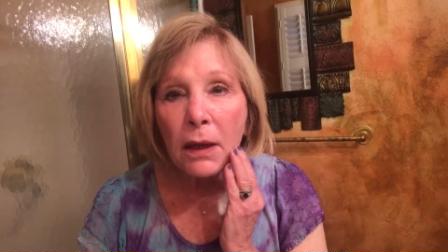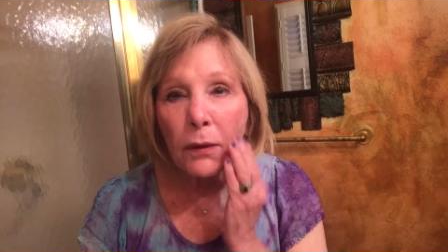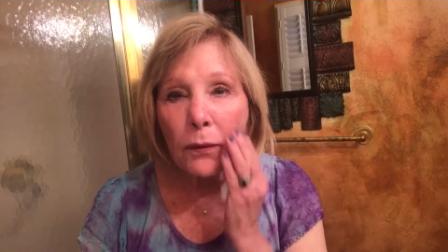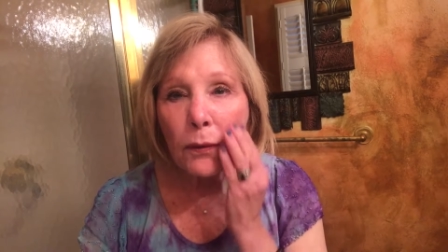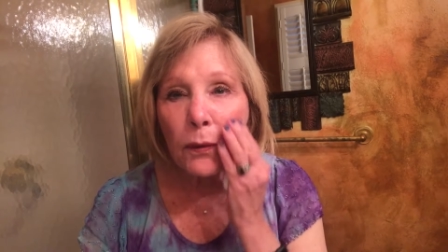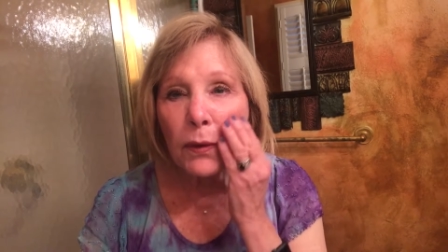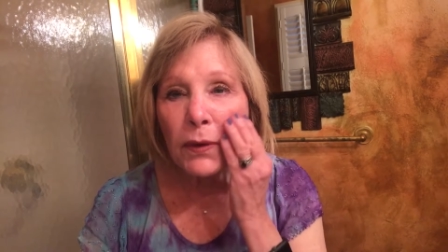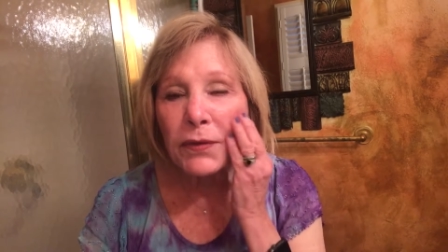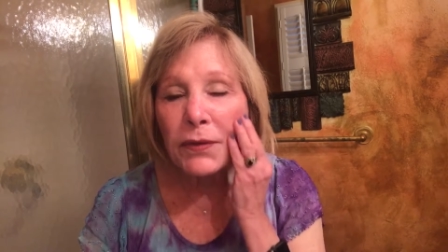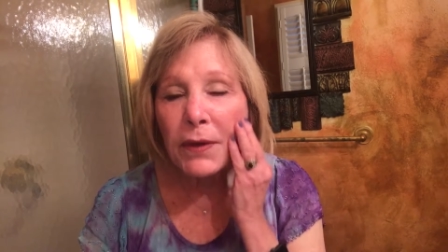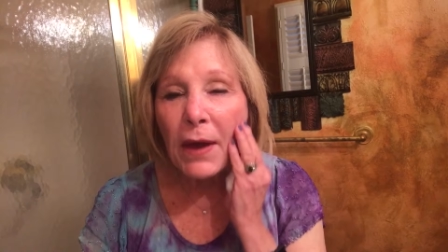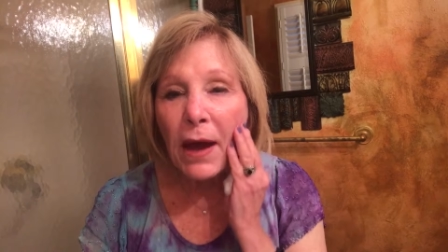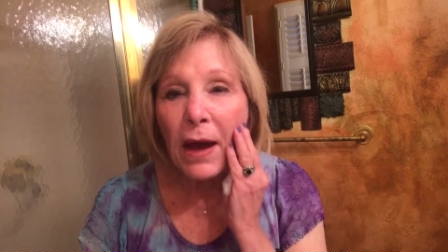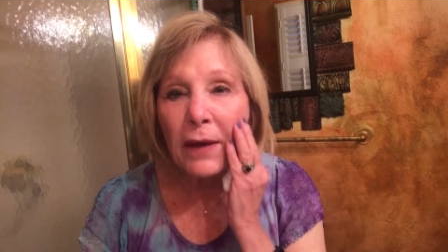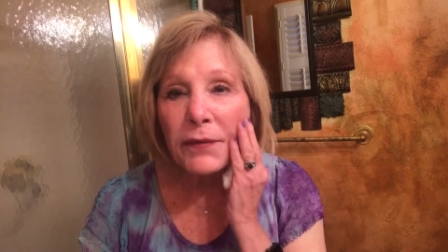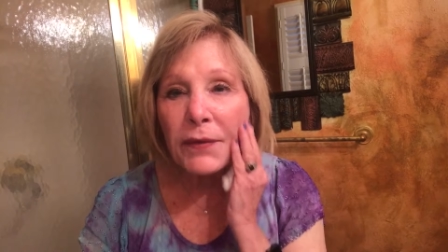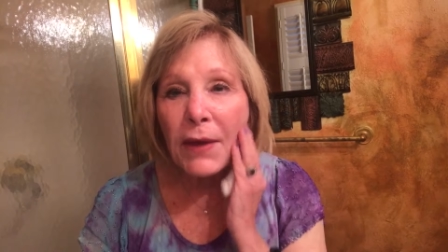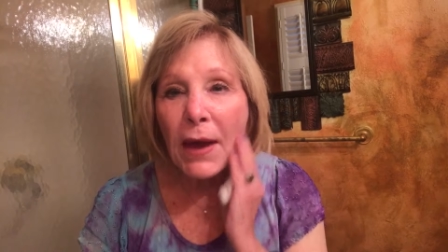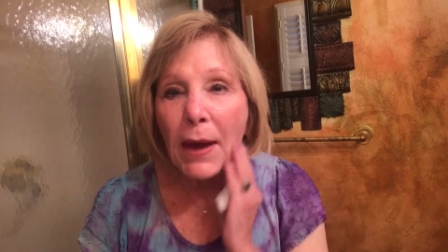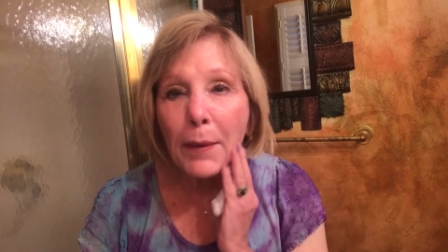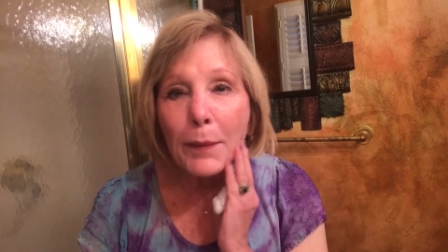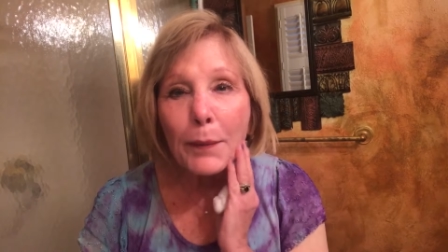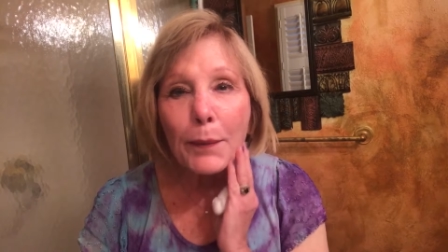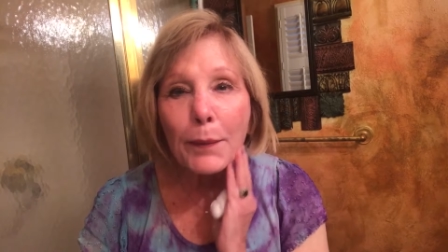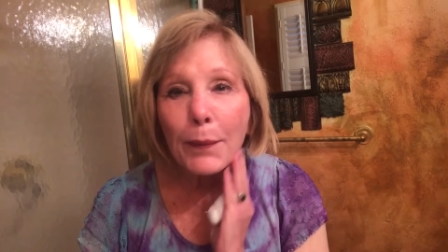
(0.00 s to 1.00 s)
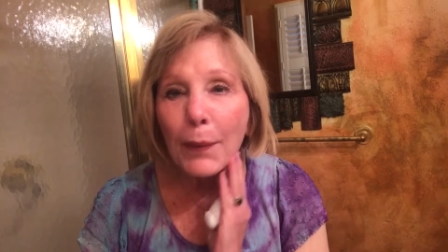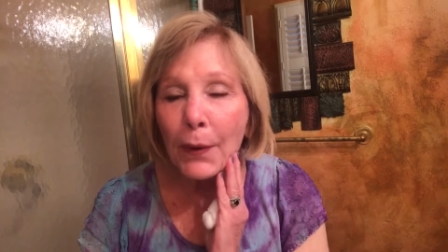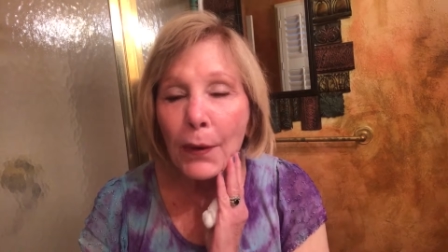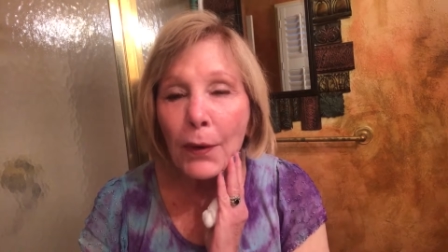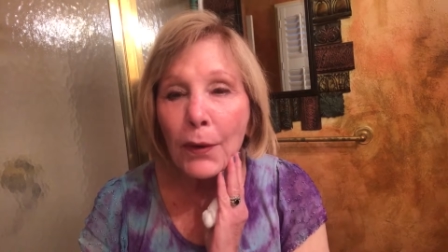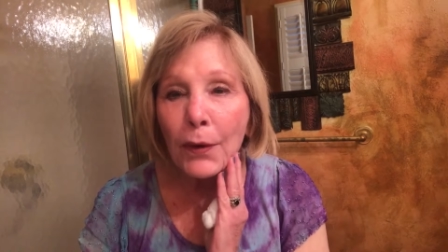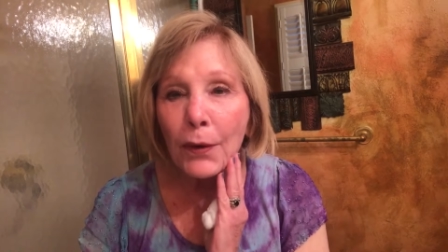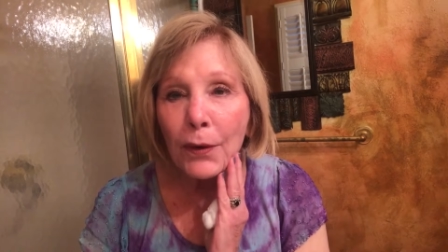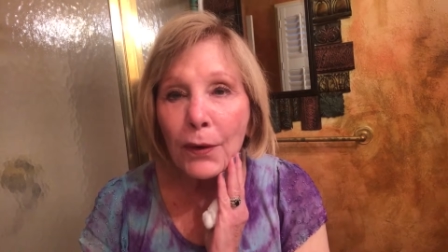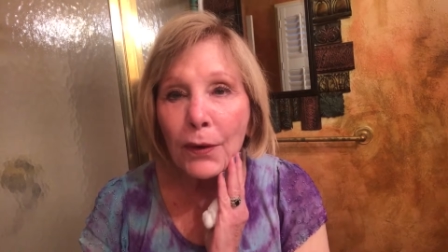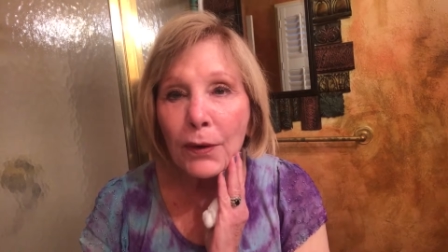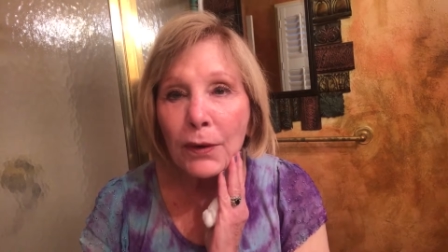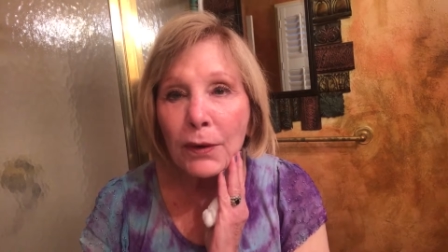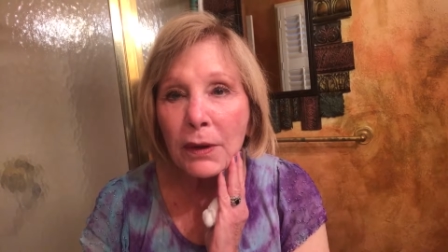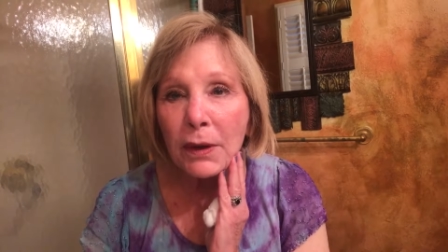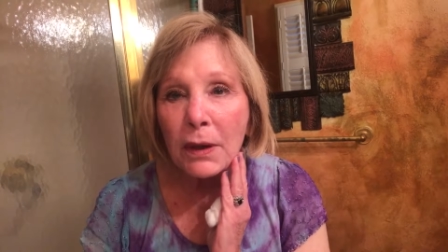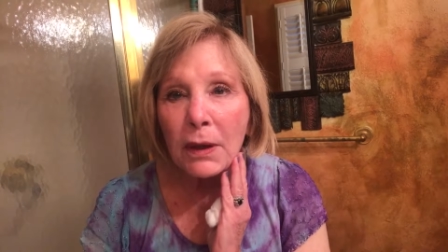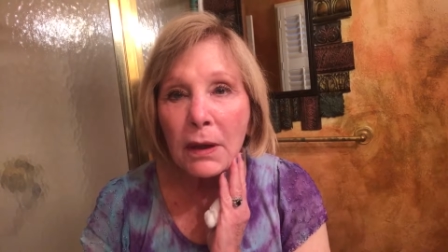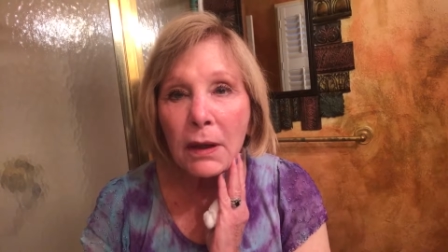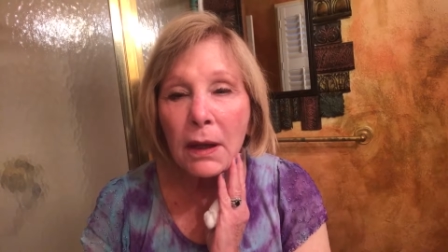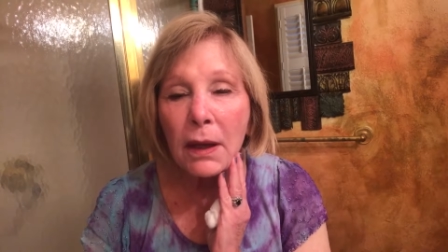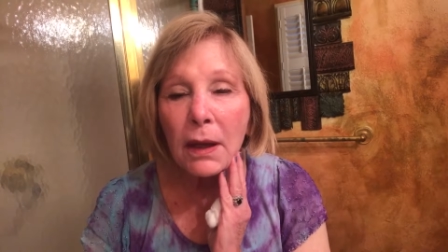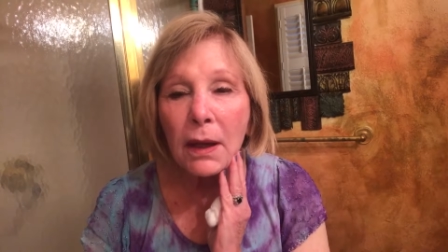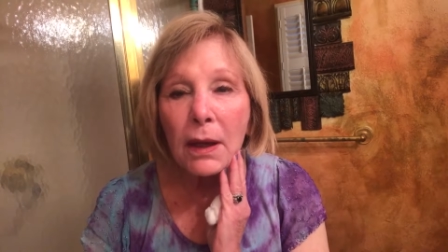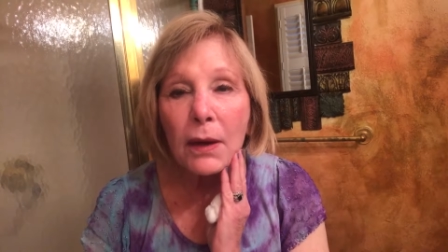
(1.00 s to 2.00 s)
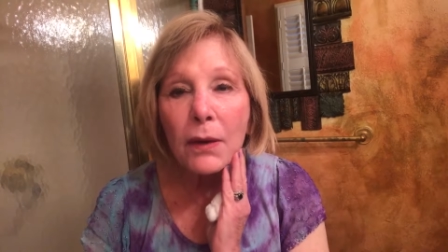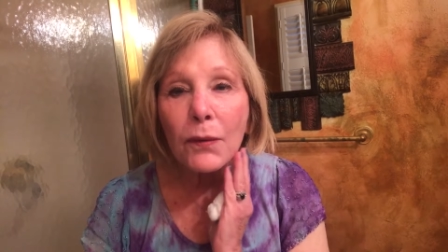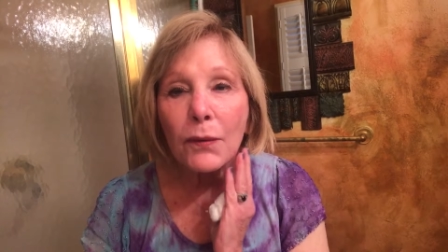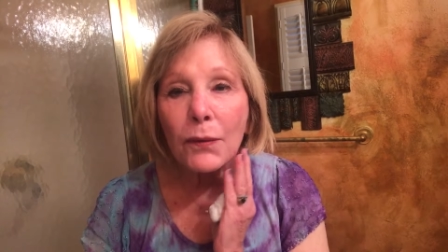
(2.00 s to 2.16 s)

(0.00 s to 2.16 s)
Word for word: without that burn. It